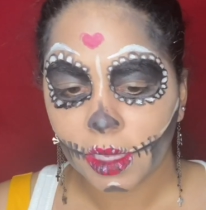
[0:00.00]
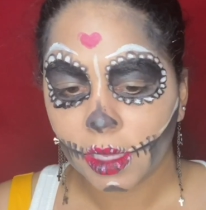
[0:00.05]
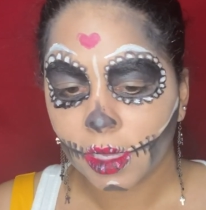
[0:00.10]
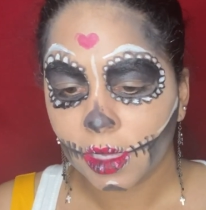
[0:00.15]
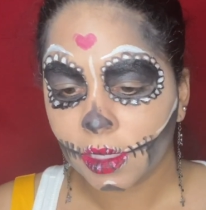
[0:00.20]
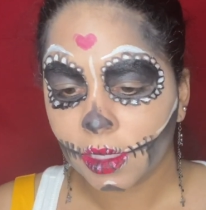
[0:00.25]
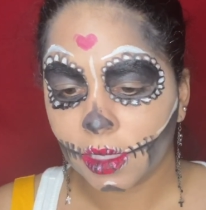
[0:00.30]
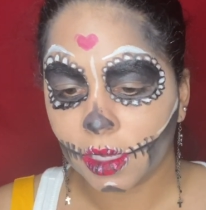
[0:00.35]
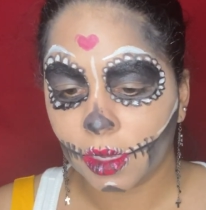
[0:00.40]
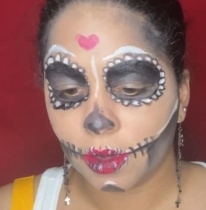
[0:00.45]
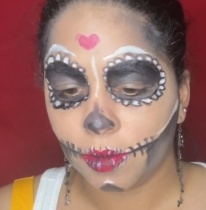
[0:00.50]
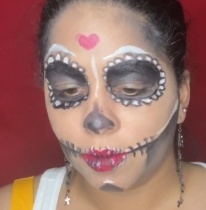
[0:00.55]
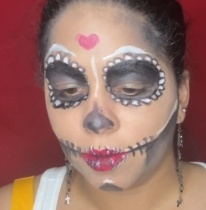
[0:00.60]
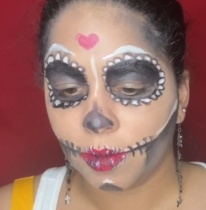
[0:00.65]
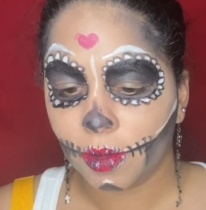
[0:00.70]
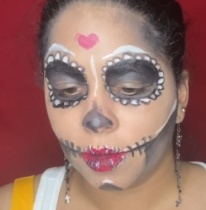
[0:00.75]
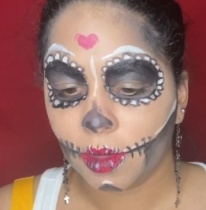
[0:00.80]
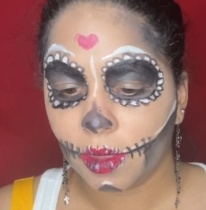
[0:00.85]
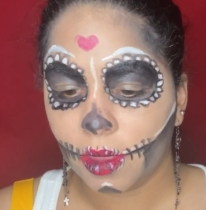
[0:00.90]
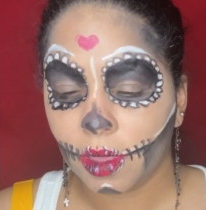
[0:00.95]
So
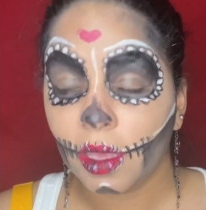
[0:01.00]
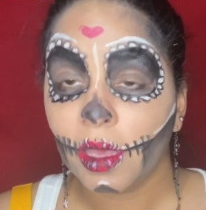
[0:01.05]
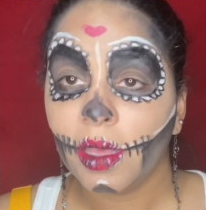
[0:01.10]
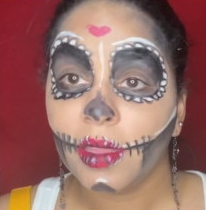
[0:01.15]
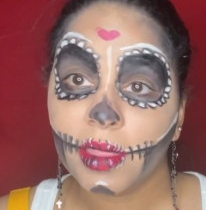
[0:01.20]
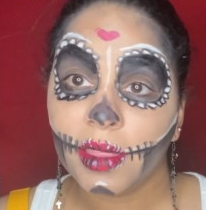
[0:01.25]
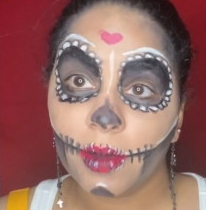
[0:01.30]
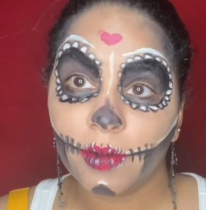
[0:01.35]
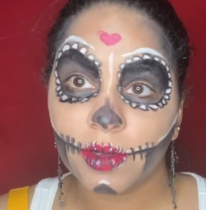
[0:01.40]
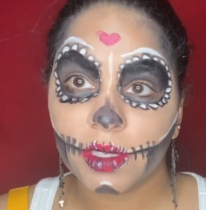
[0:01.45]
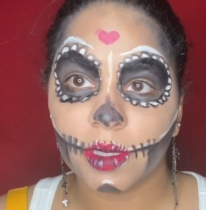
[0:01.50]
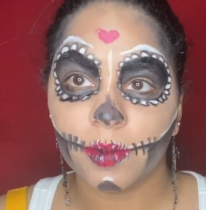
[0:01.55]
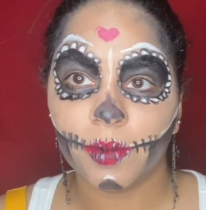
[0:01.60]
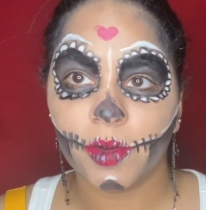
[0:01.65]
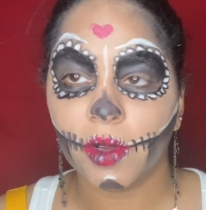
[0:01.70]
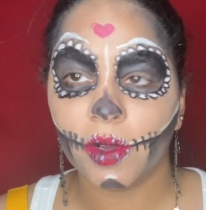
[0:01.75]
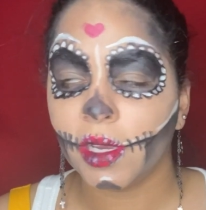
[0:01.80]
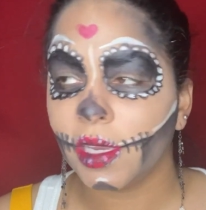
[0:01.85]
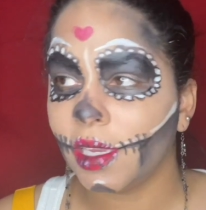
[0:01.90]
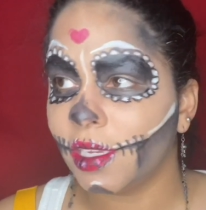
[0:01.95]
that was
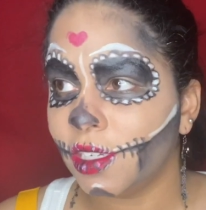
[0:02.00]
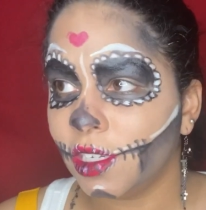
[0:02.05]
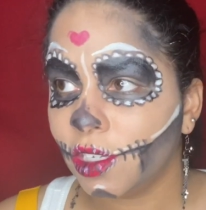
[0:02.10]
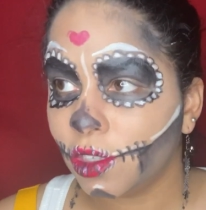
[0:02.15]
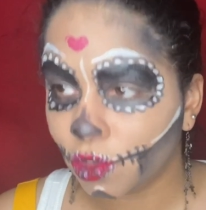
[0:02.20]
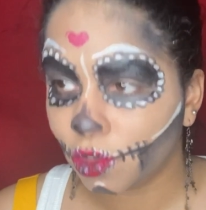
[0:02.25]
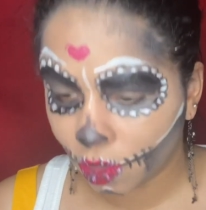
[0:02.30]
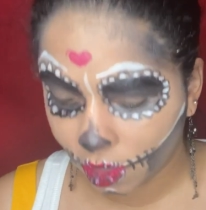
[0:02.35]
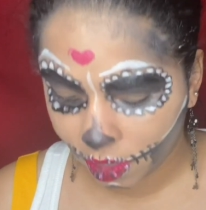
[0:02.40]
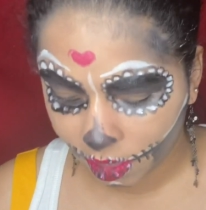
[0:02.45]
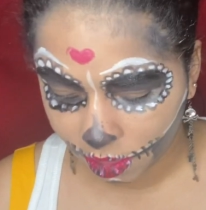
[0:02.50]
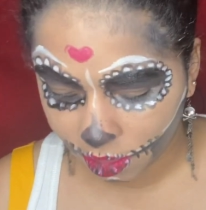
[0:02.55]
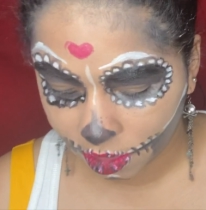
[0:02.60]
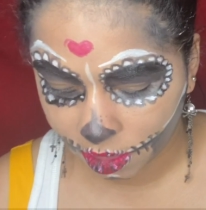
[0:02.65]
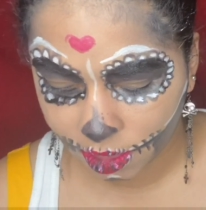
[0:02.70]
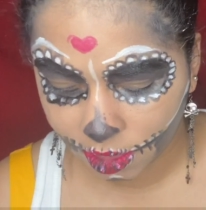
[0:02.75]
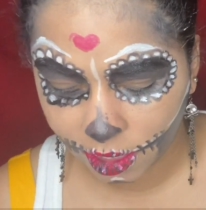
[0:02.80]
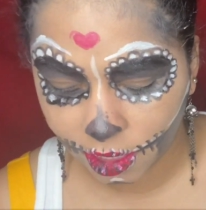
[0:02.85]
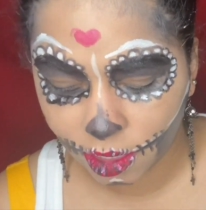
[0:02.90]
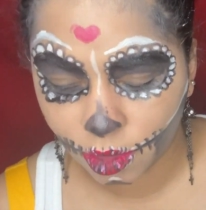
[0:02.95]
simple. Again, just drawing it
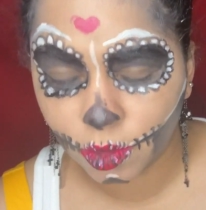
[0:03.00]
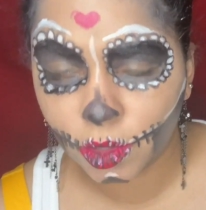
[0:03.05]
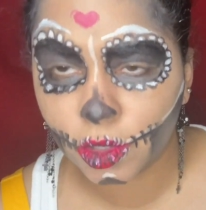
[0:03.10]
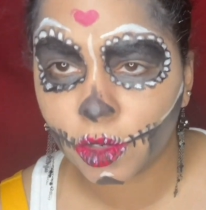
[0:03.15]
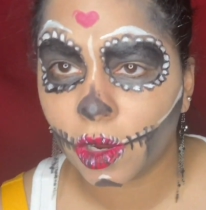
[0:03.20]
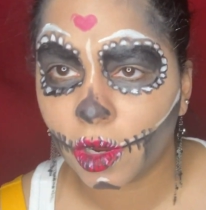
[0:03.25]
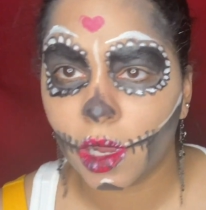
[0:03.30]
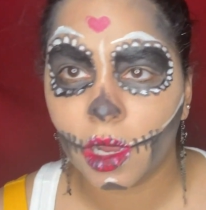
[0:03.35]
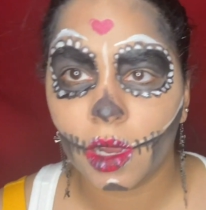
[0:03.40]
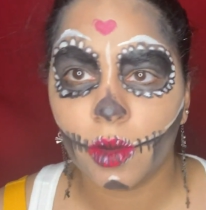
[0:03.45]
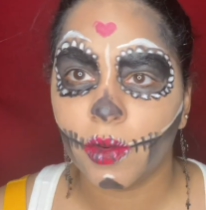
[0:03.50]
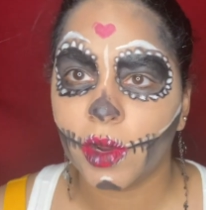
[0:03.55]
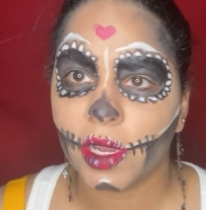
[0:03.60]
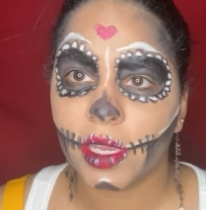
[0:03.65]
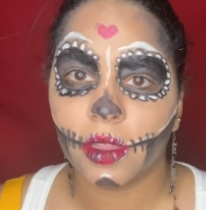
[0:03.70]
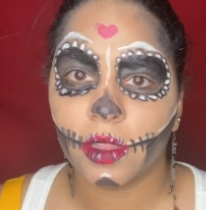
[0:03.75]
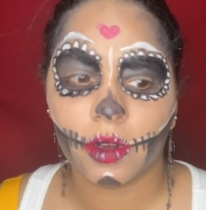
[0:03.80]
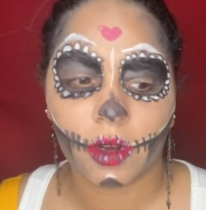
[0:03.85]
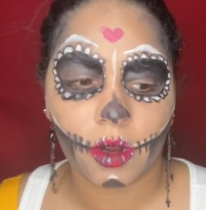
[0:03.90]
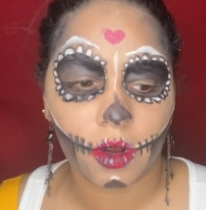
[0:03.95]
just like you would draw a
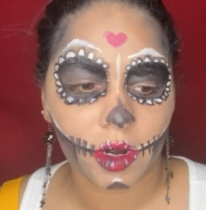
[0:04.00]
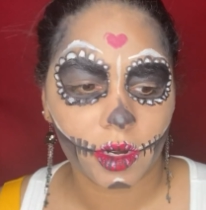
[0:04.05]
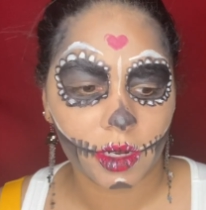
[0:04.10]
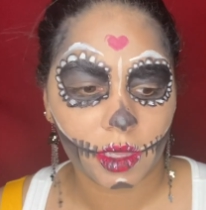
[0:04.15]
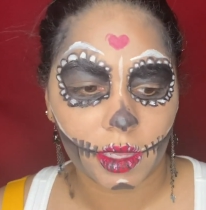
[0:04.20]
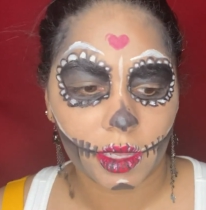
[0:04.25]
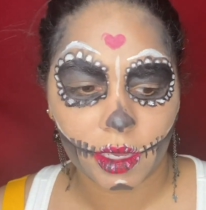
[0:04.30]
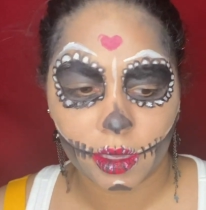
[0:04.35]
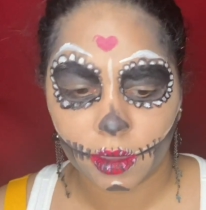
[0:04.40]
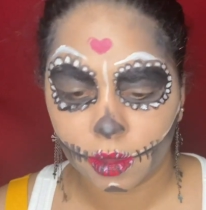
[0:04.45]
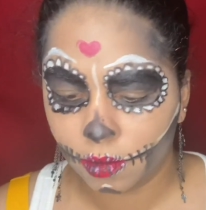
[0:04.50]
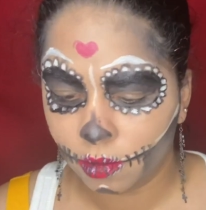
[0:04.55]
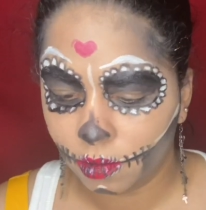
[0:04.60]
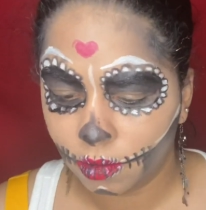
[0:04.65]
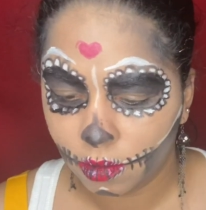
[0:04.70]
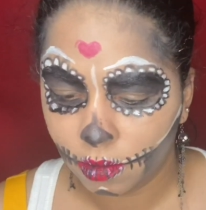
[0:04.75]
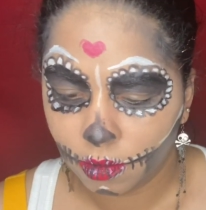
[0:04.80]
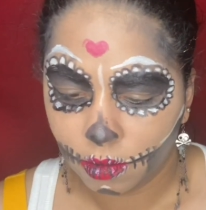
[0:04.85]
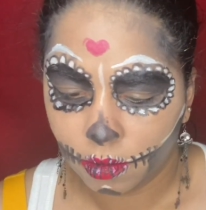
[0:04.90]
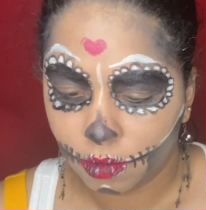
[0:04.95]
regular heart, like,
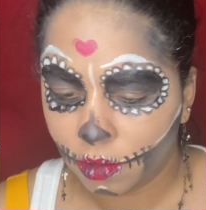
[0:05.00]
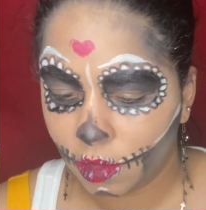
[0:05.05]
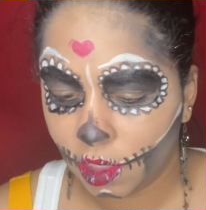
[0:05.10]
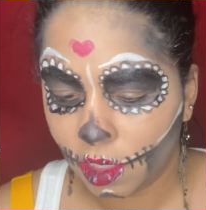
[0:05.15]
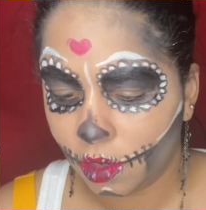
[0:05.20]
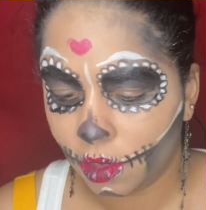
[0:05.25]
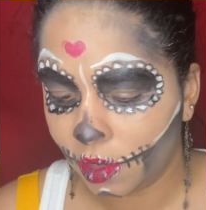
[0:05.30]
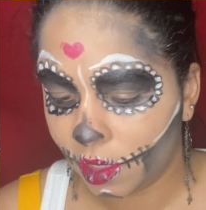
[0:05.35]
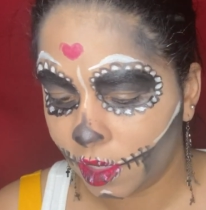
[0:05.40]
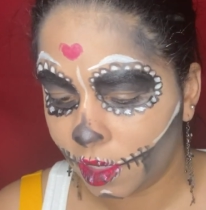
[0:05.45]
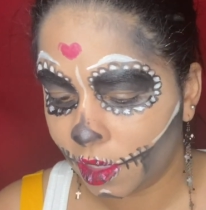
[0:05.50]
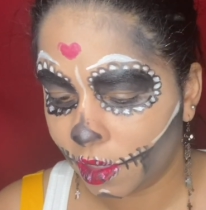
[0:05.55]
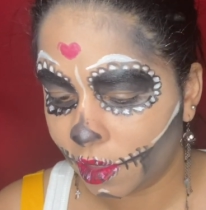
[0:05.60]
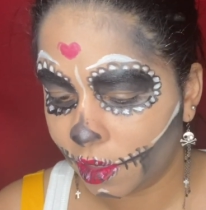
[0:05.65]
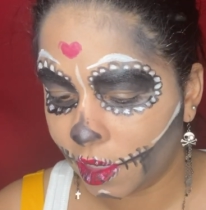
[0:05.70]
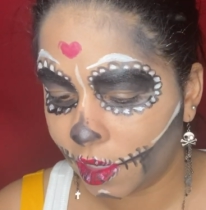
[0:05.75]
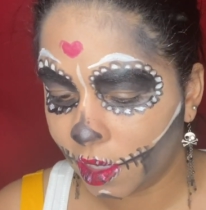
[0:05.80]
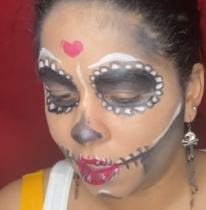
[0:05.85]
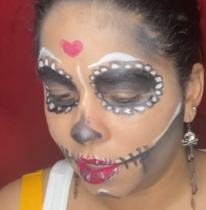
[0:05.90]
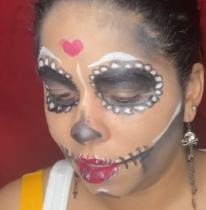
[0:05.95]
you know, any other
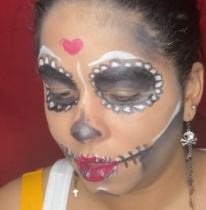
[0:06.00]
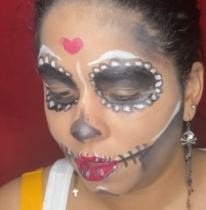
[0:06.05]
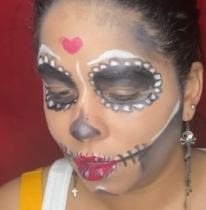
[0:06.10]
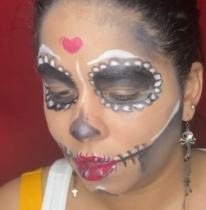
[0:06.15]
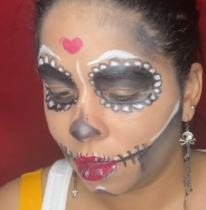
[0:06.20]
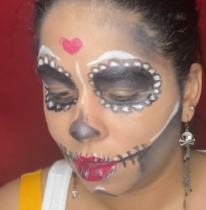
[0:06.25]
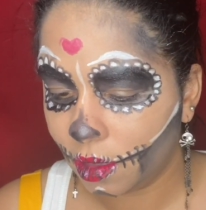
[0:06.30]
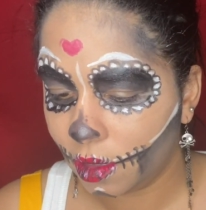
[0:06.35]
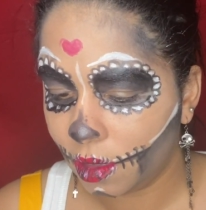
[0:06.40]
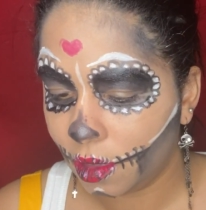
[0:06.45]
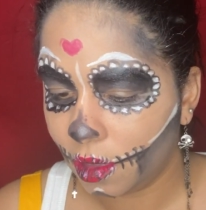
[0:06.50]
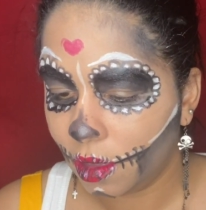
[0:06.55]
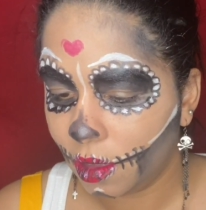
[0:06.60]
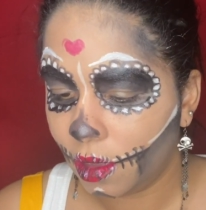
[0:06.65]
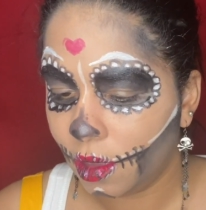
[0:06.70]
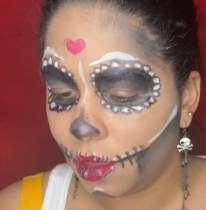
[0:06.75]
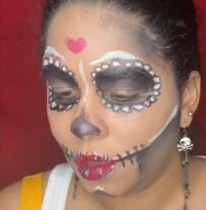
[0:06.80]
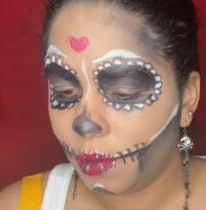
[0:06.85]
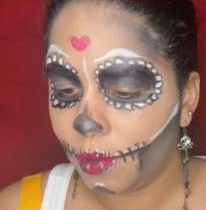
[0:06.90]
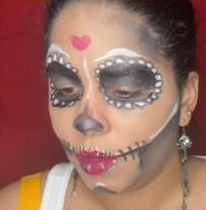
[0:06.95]
day.
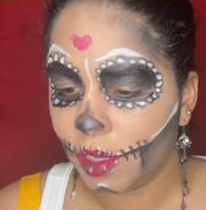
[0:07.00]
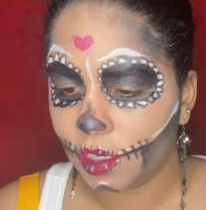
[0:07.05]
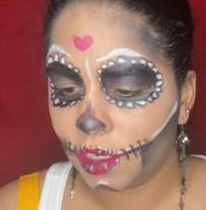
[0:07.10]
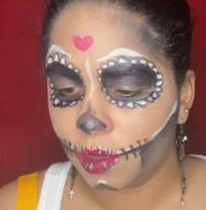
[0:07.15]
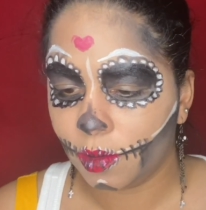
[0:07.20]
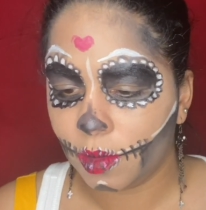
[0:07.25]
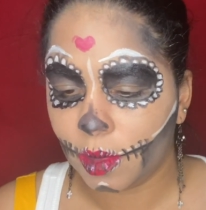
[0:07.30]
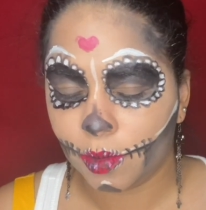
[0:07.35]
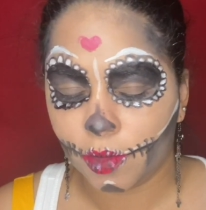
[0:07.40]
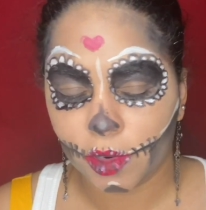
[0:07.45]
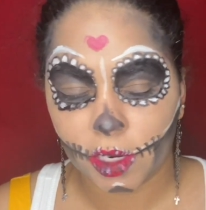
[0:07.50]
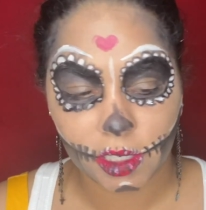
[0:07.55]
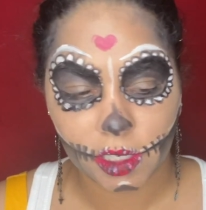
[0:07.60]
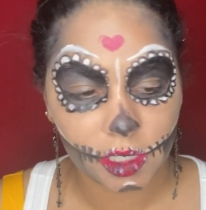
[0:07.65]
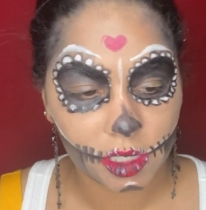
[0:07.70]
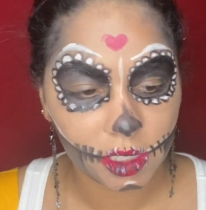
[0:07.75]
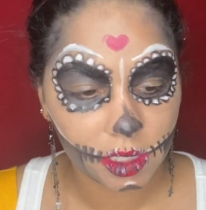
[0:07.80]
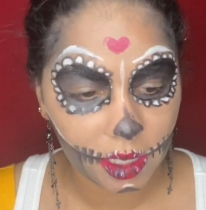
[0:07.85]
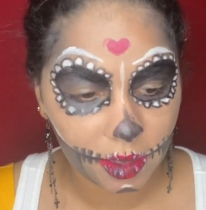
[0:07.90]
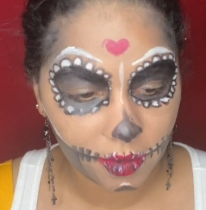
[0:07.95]
Make sure my brush
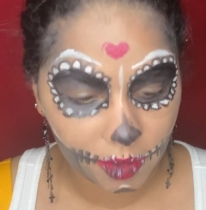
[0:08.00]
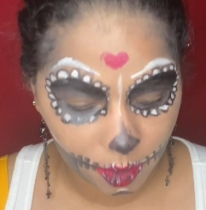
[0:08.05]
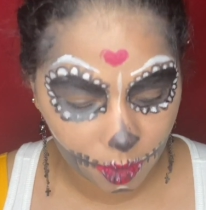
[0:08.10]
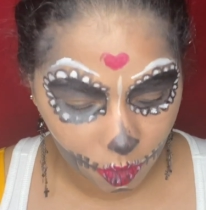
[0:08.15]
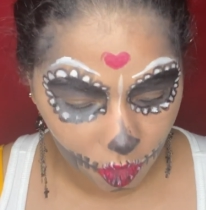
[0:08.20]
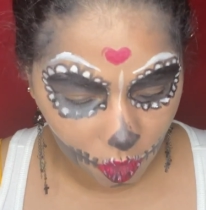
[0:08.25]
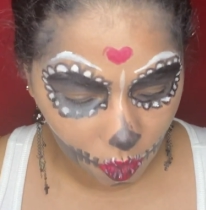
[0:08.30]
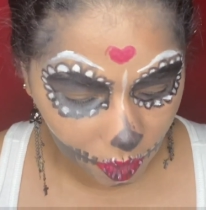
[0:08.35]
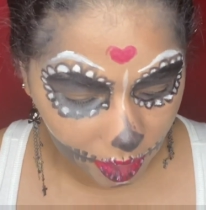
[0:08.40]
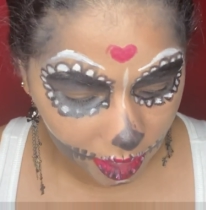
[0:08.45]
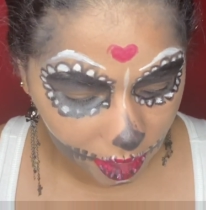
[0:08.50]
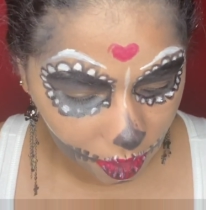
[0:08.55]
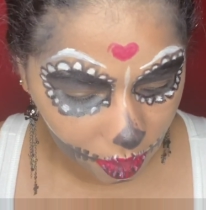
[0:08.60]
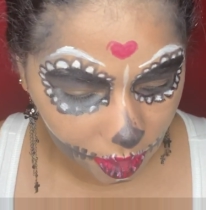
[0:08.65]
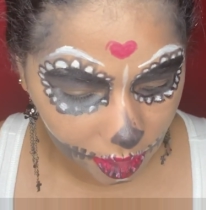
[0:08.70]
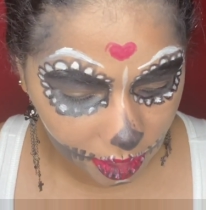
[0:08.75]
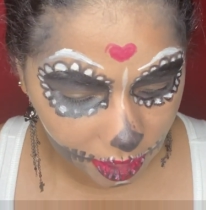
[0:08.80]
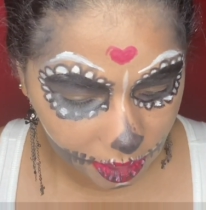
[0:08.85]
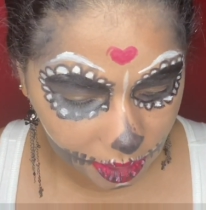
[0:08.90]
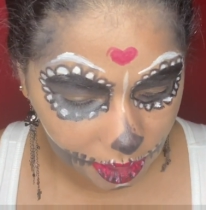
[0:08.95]
doesn't have any more white
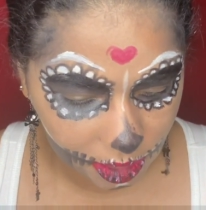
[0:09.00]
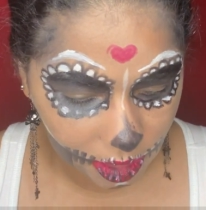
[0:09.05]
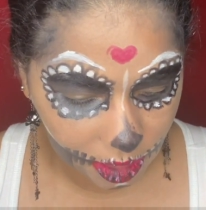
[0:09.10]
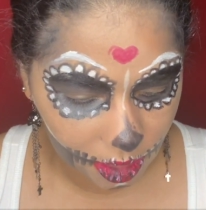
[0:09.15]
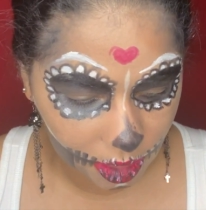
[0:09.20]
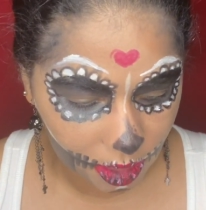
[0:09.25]
on it.